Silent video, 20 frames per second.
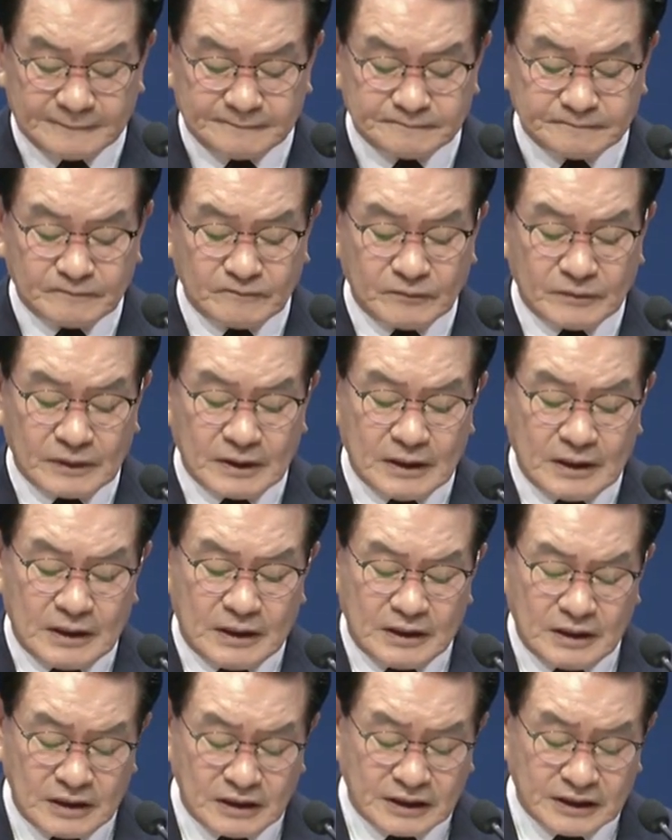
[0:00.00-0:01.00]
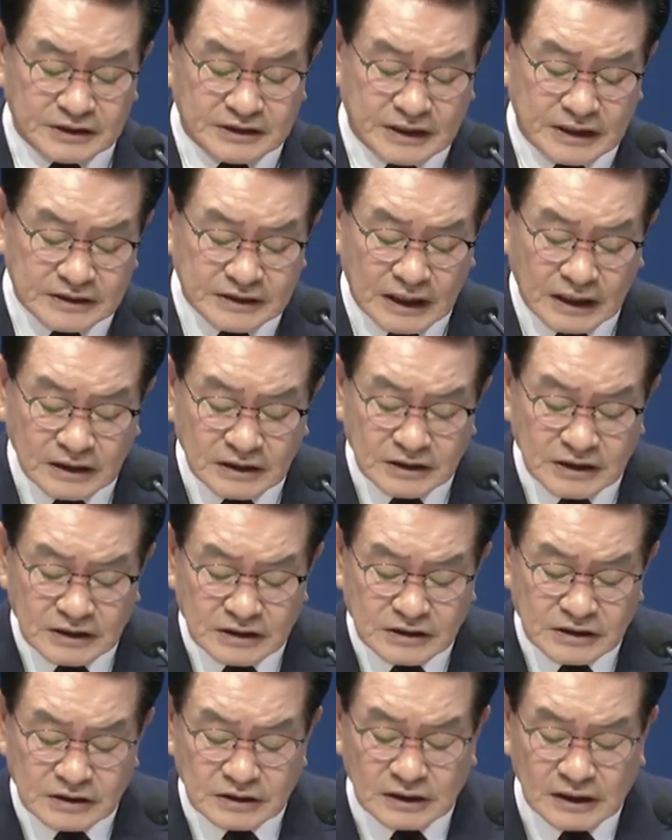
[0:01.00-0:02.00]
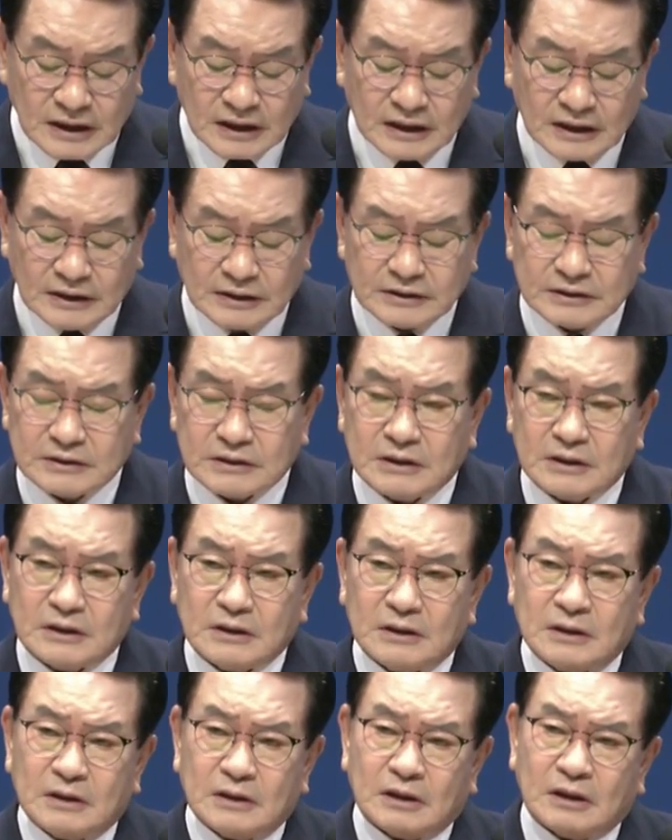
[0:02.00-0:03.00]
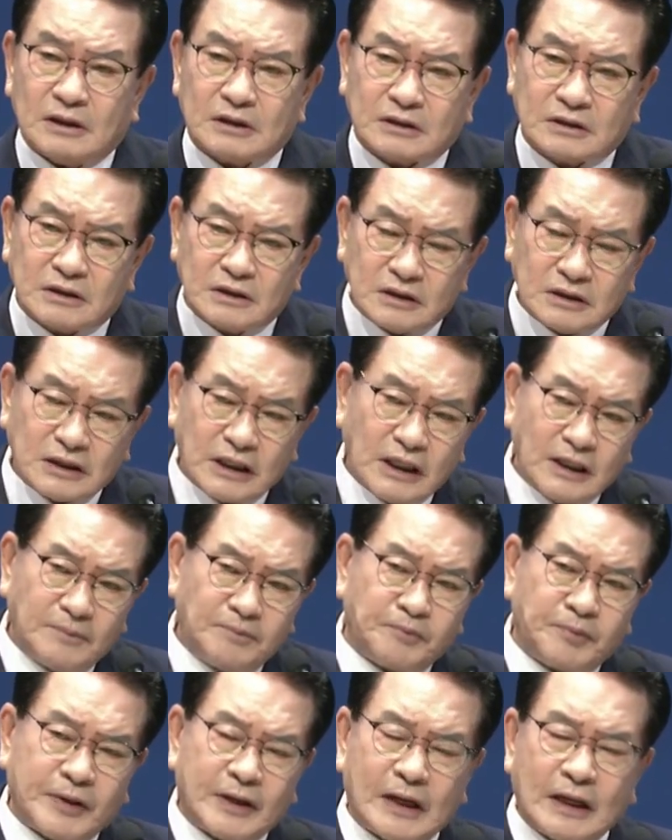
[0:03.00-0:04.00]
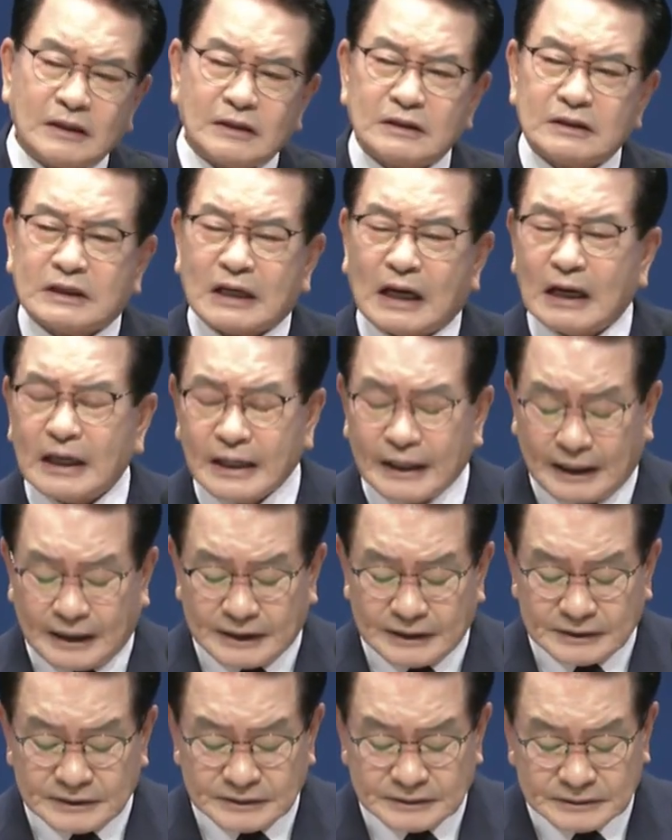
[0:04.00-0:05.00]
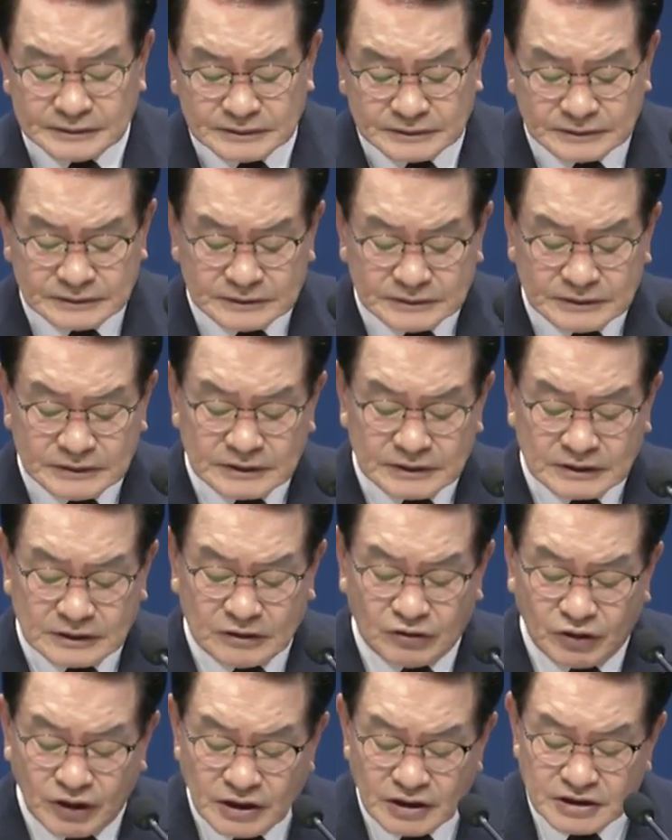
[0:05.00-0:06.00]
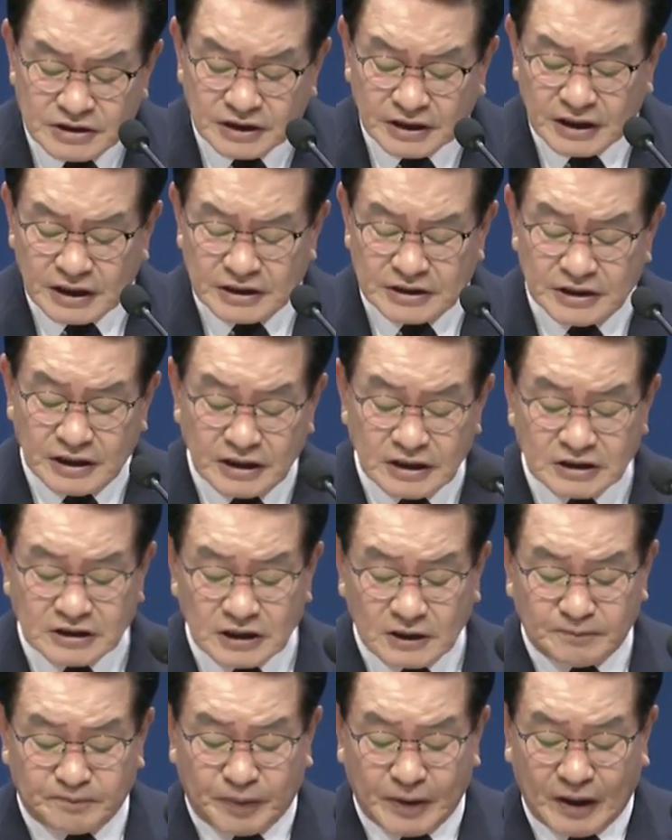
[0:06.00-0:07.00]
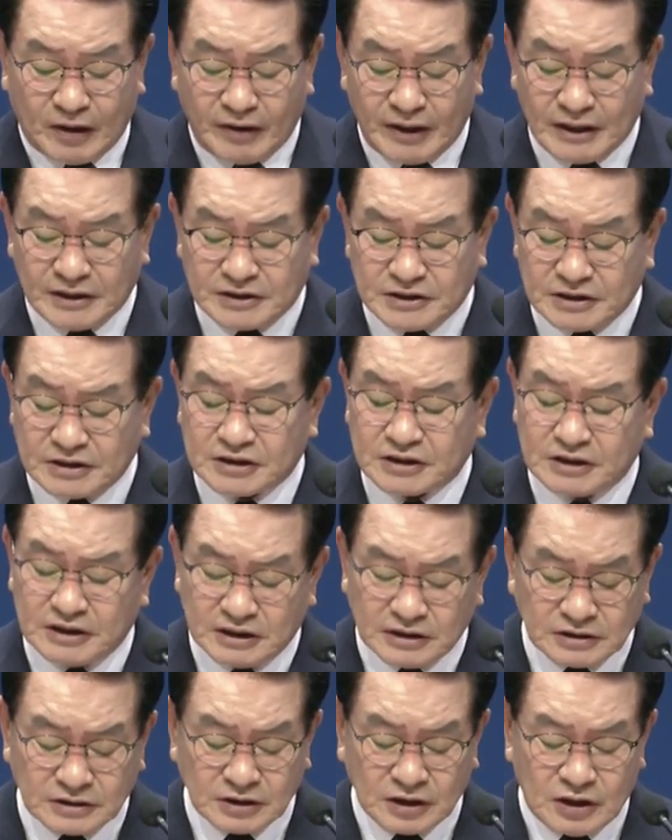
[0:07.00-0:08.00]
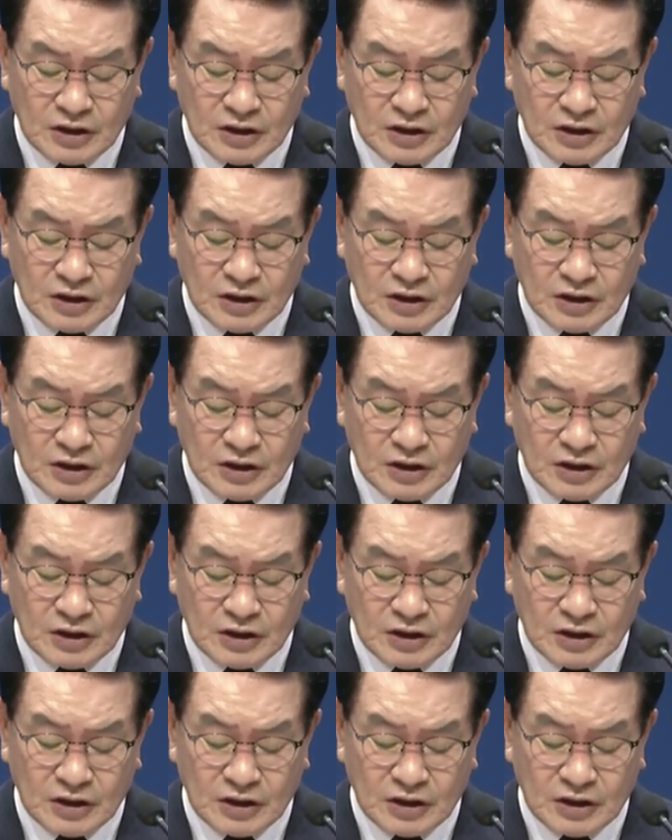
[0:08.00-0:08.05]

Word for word: However, no matter how the world order changes, there is only one fundamental order of spiritual peace.